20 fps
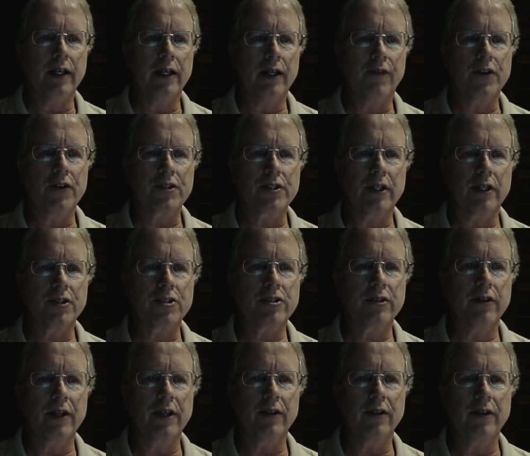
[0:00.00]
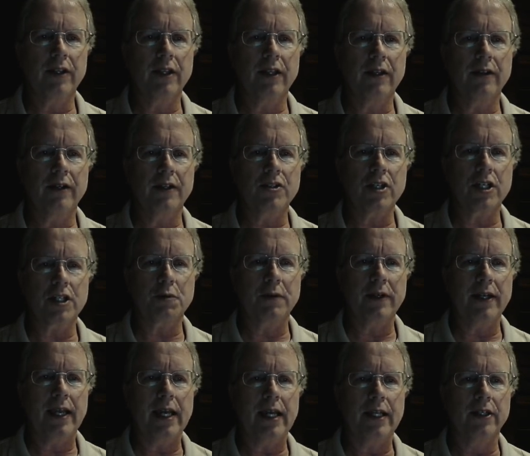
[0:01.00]
First, I'll show you the
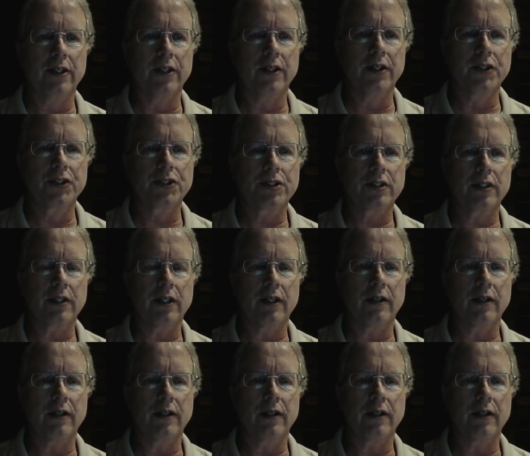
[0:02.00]
adjustment handles